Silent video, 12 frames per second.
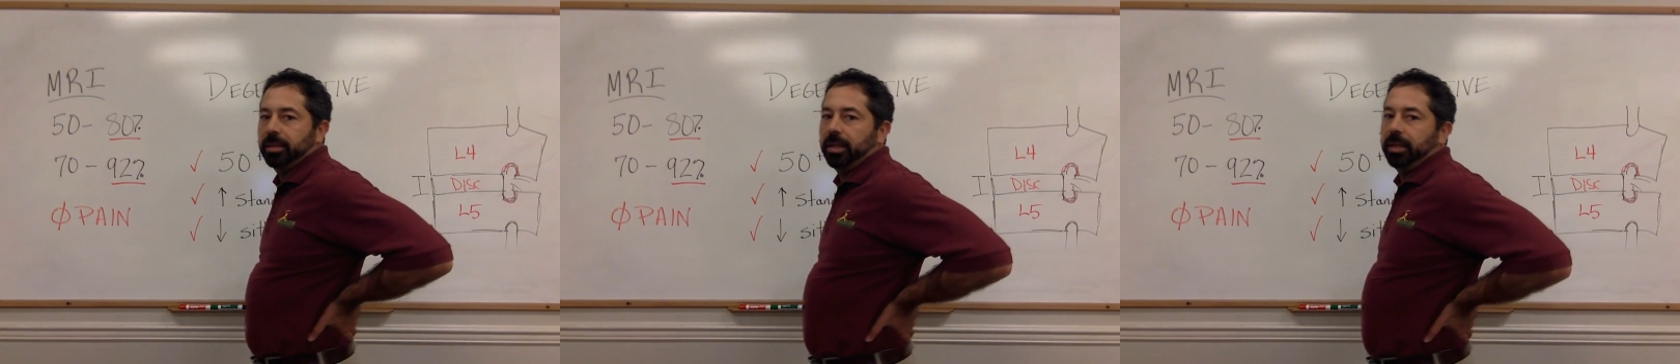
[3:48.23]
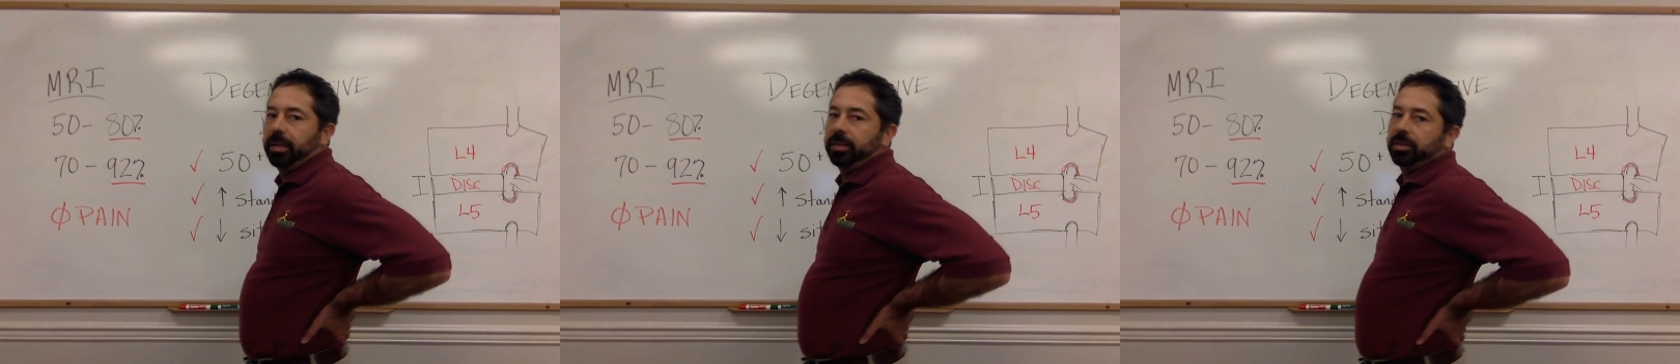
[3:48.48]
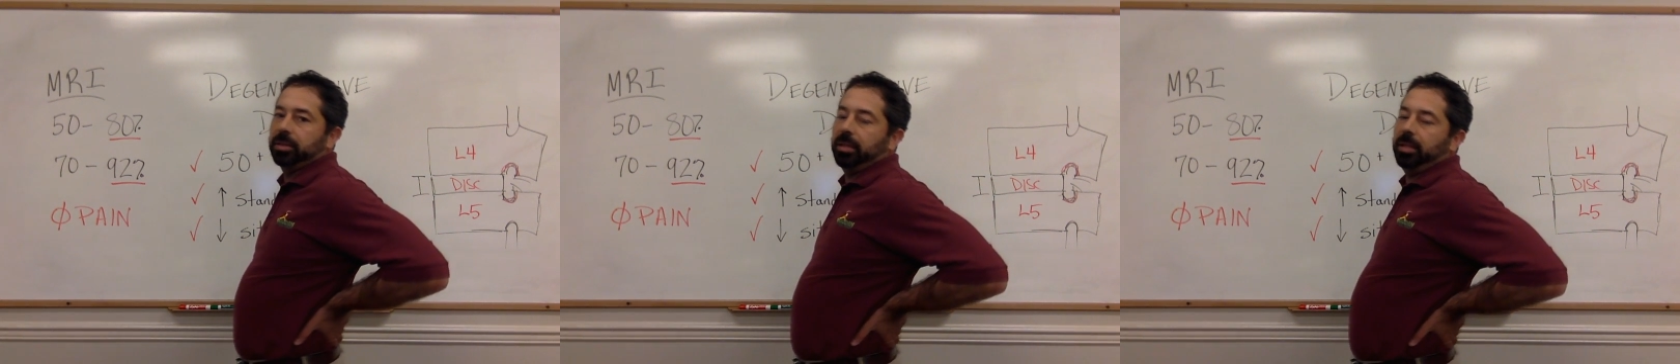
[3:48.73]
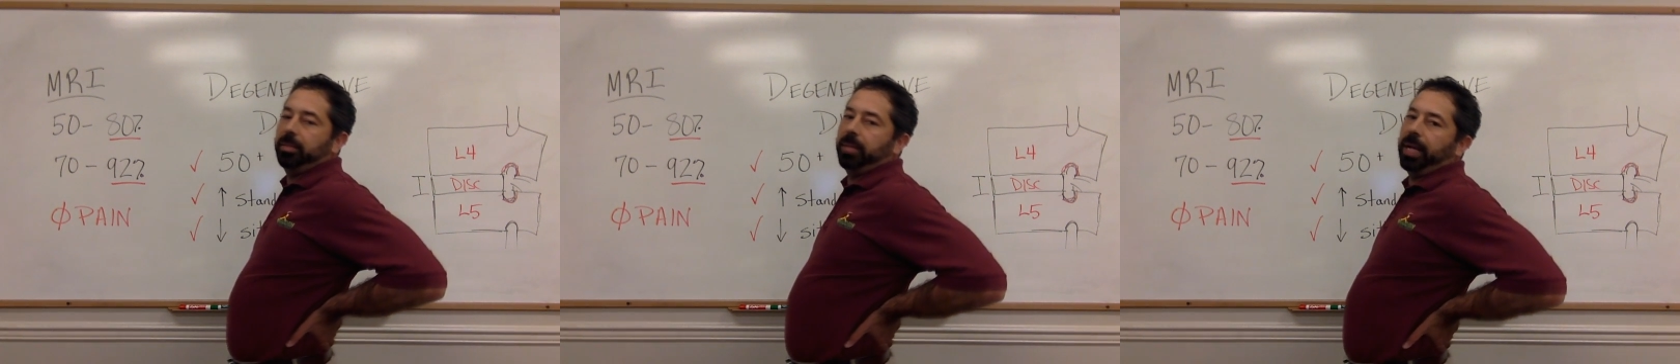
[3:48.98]
and then just
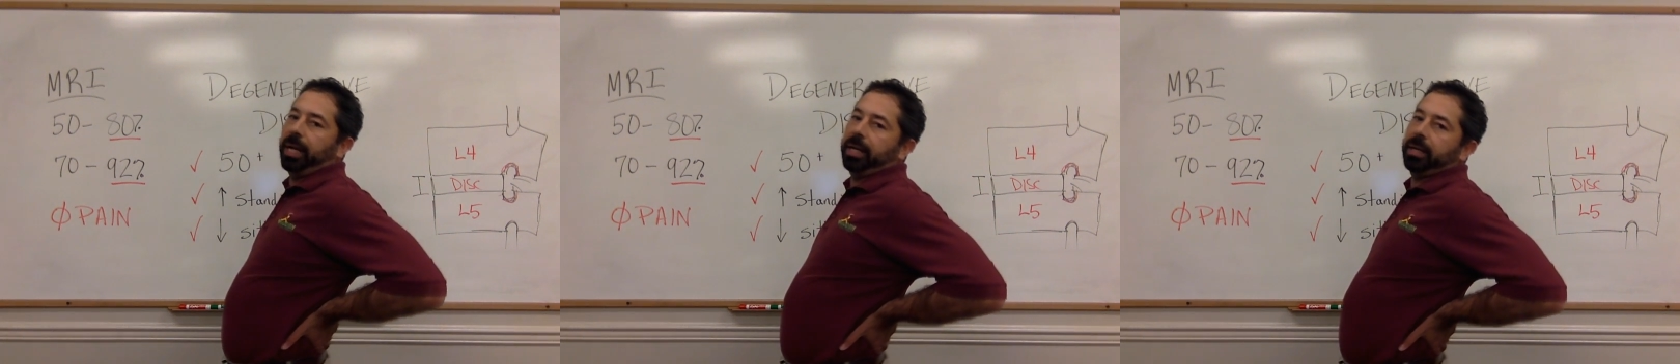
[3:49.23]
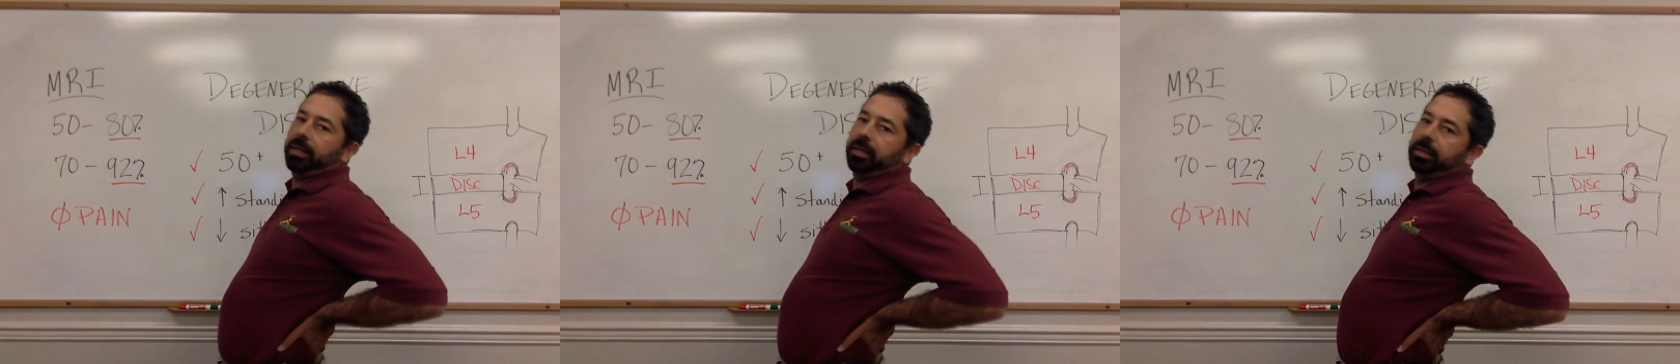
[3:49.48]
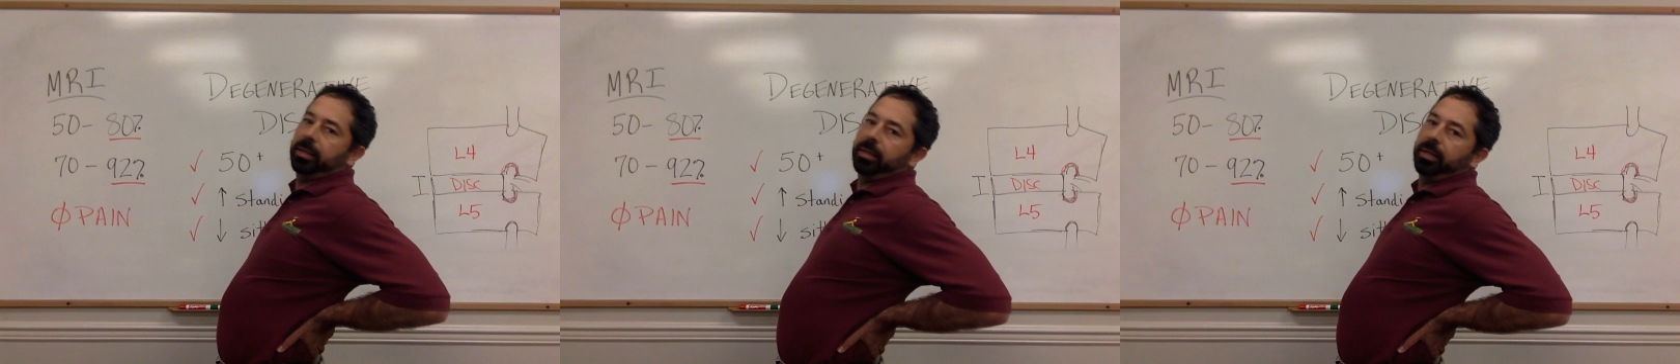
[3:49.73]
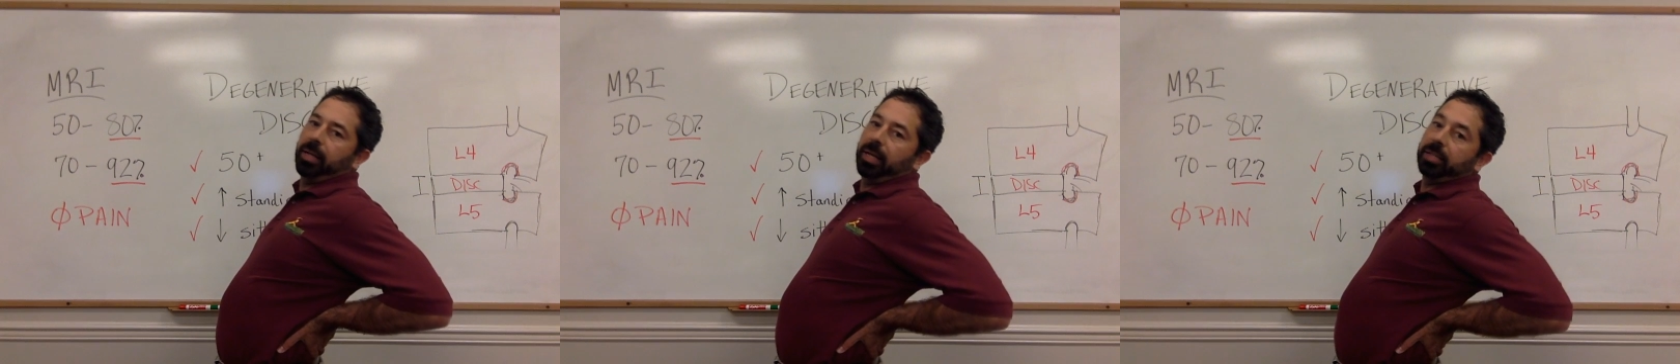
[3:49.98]
lean back
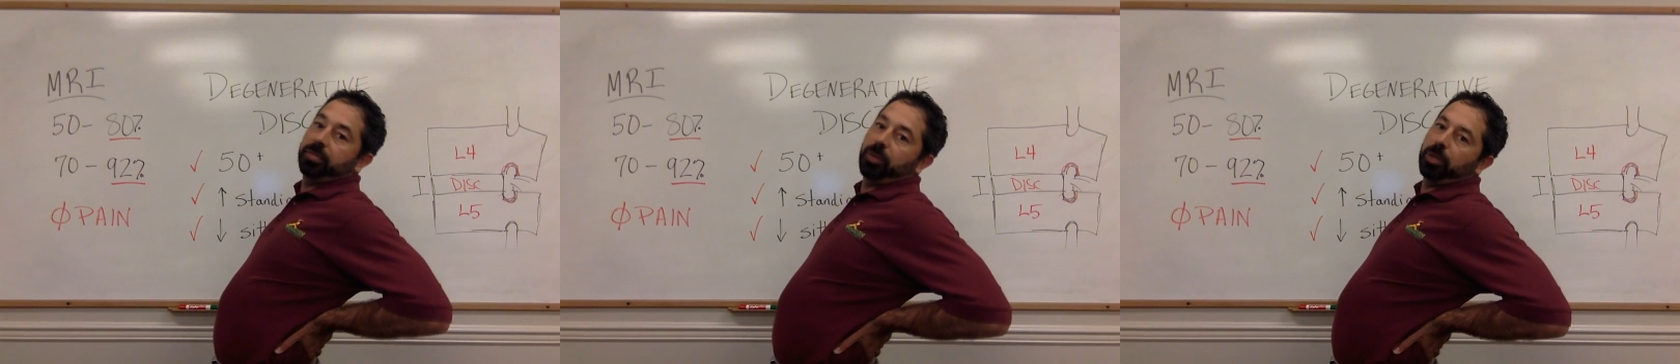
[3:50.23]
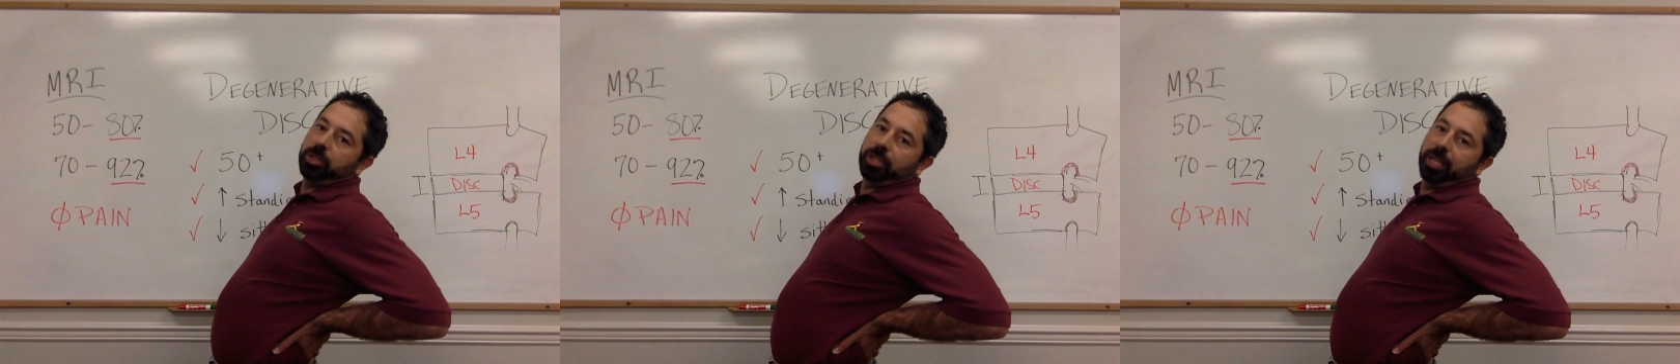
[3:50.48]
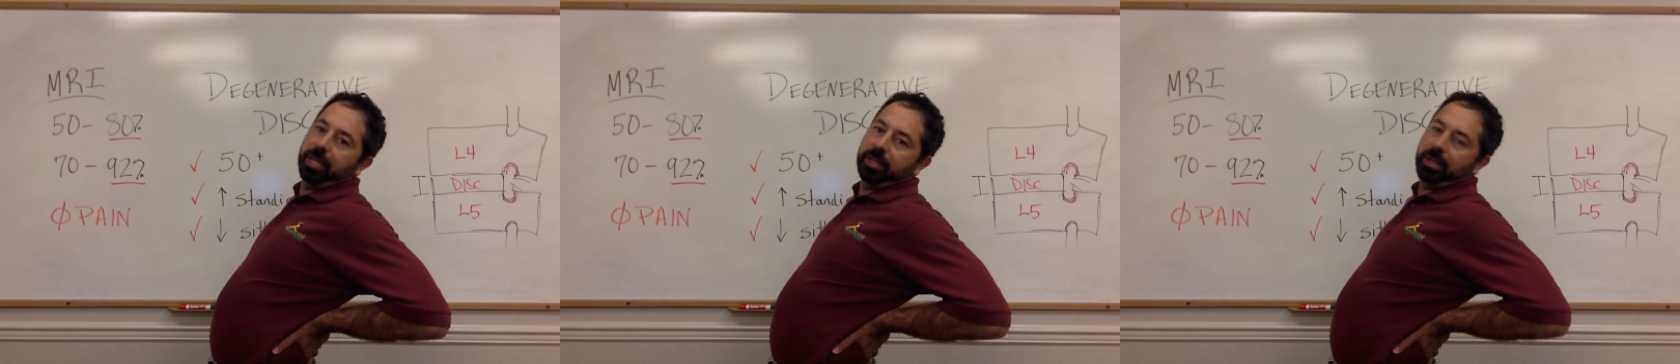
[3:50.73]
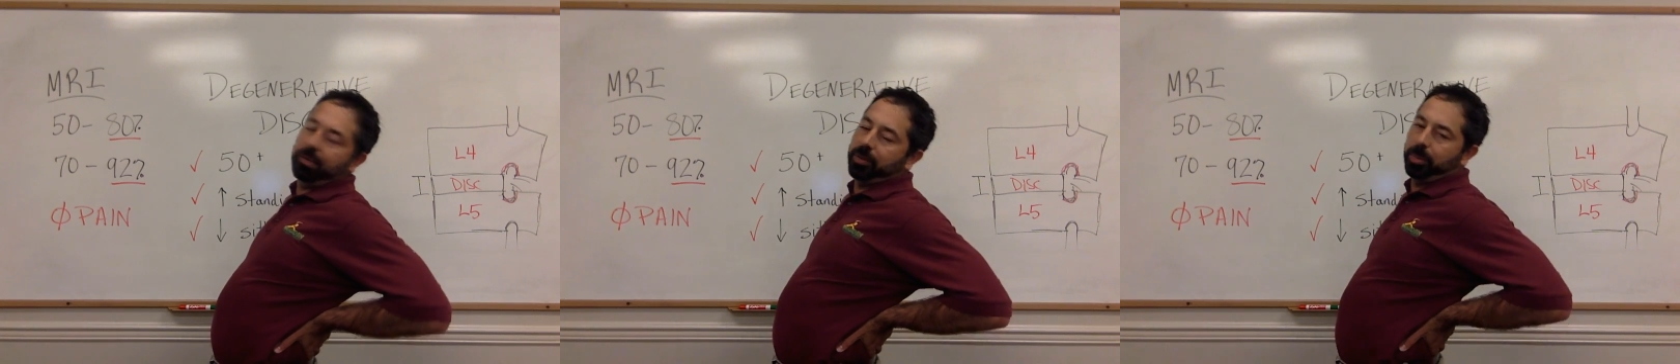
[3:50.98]
as far as you can
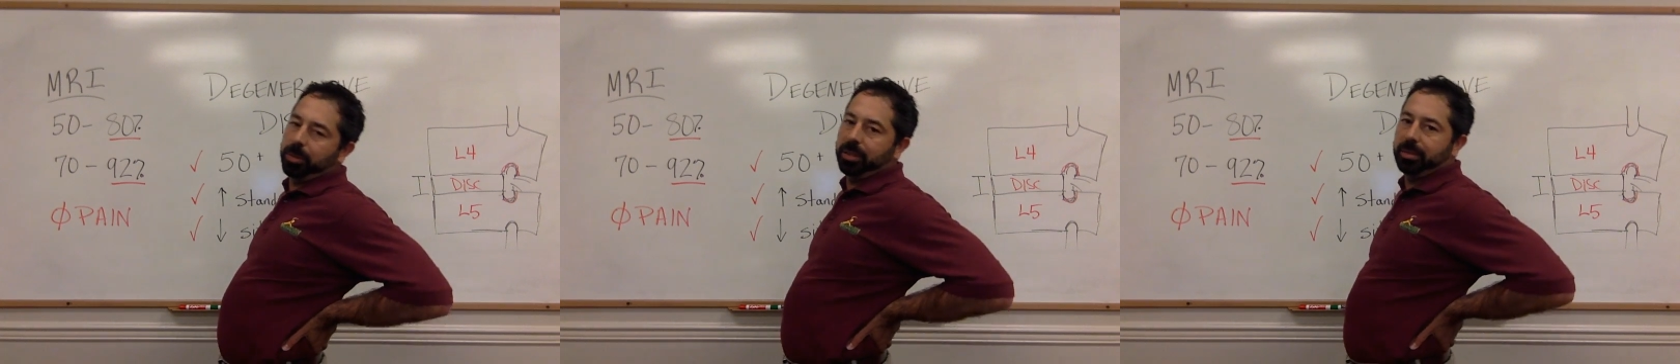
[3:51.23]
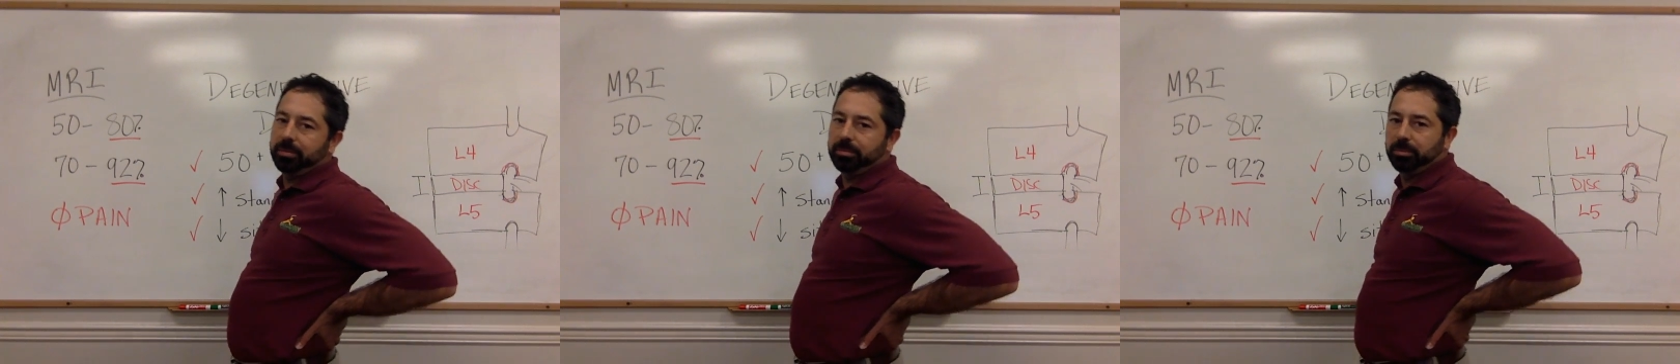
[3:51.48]
comfortably.